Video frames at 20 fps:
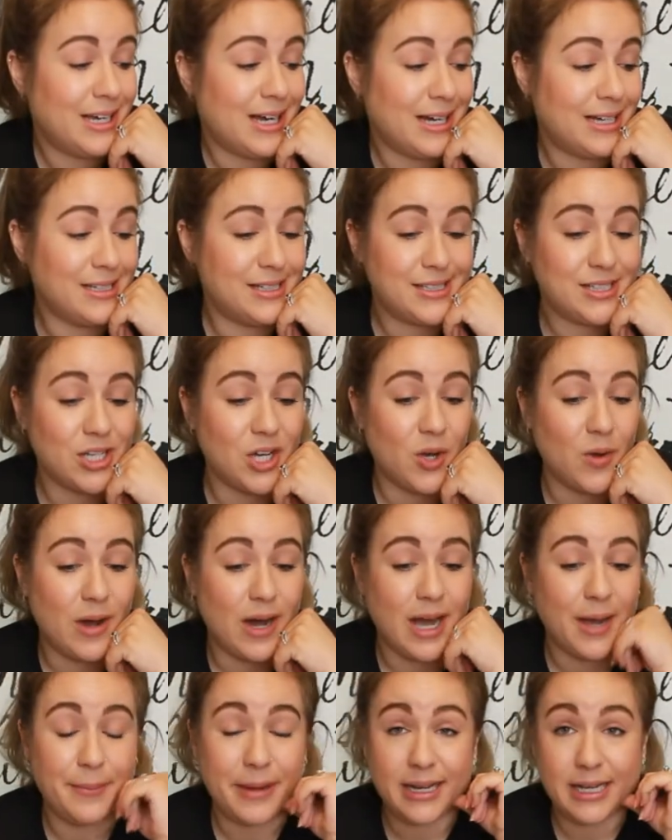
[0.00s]
And so
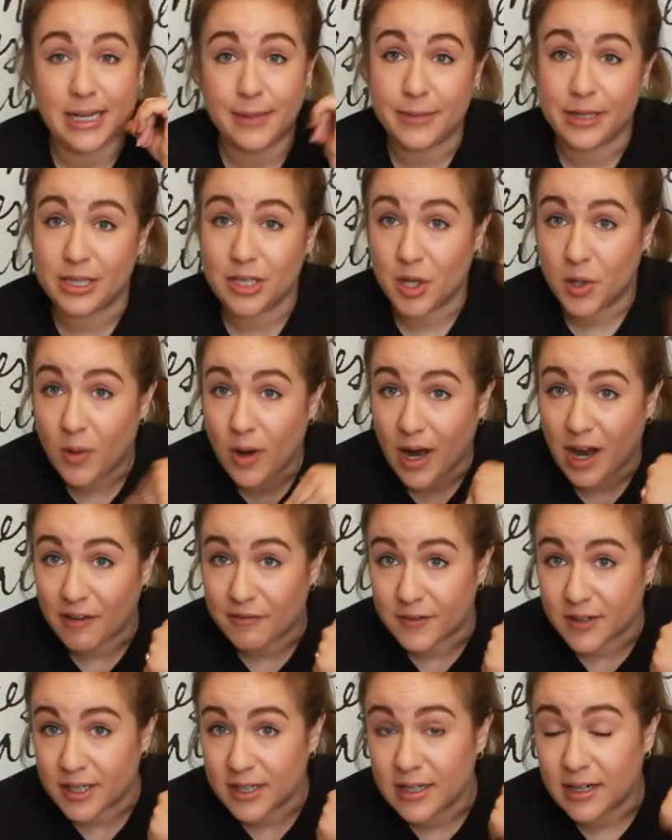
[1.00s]
I made him a low
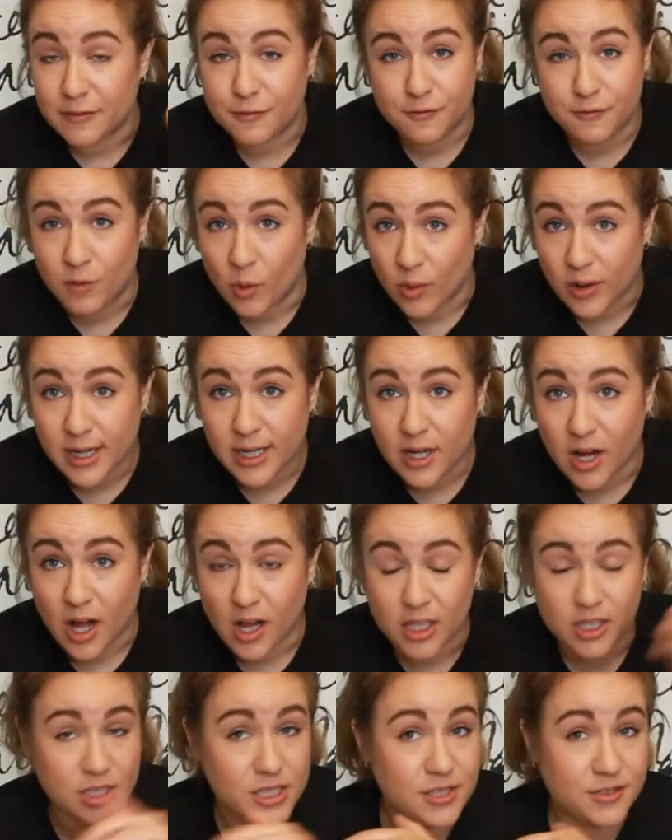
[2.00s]
offer of
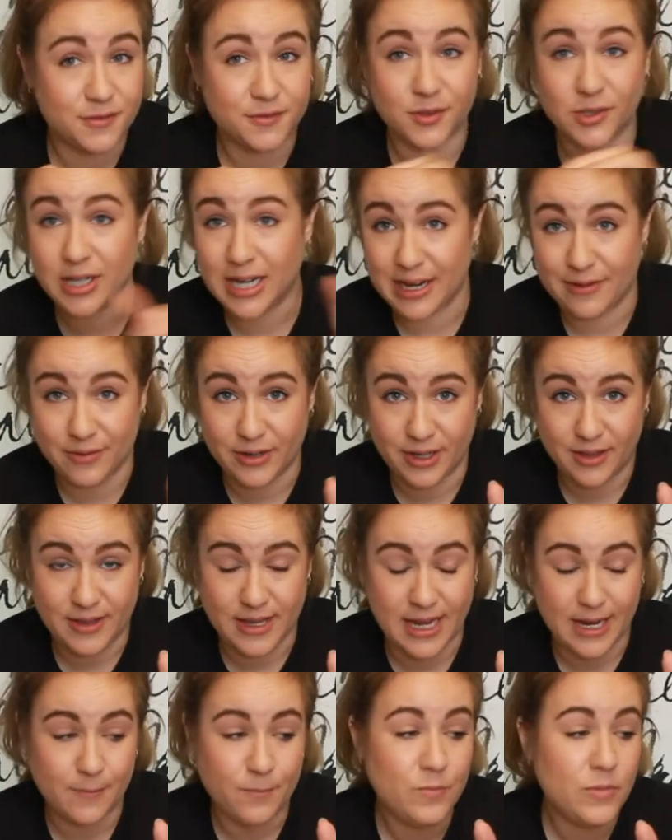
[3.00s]
$40 for
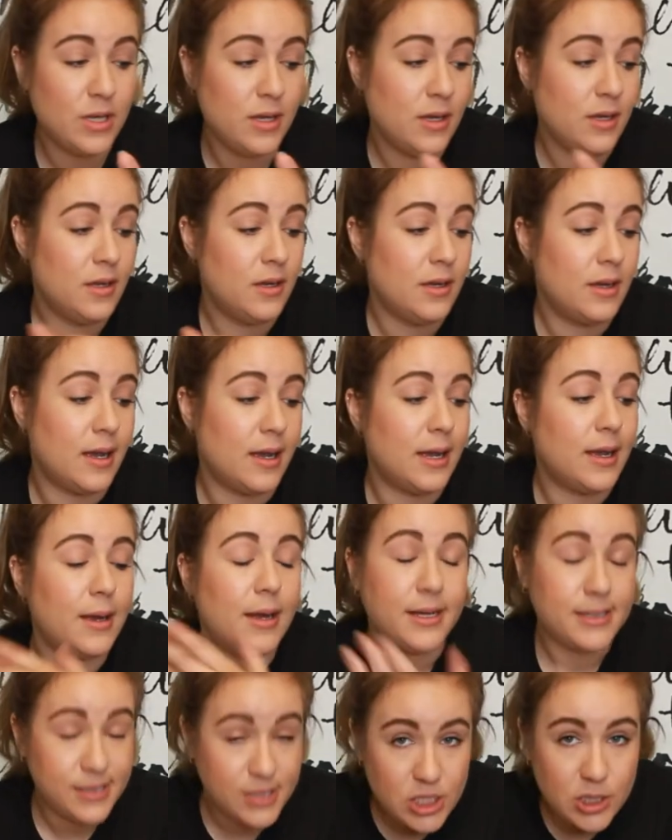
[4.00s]
everything,
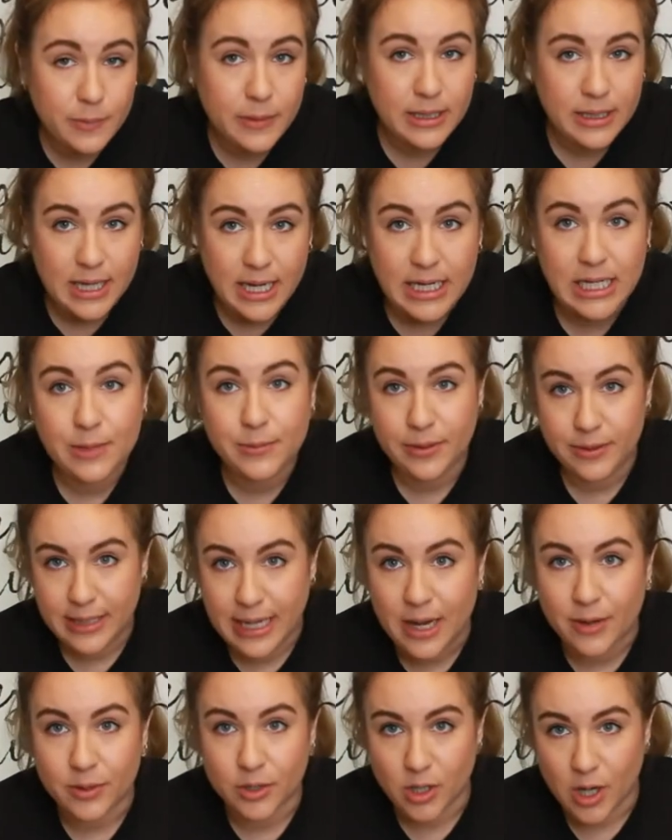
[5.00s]
assuming that he would
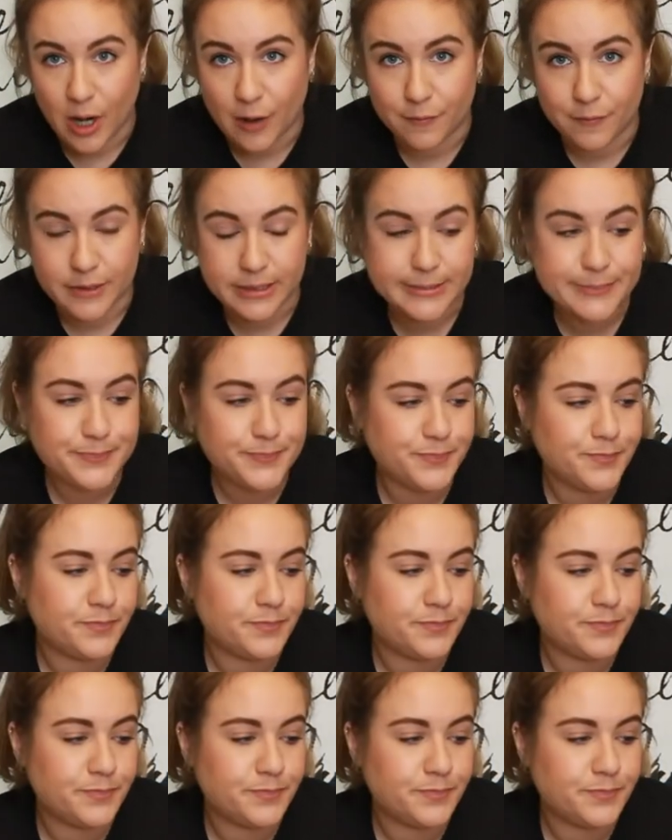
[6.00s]
counter offer.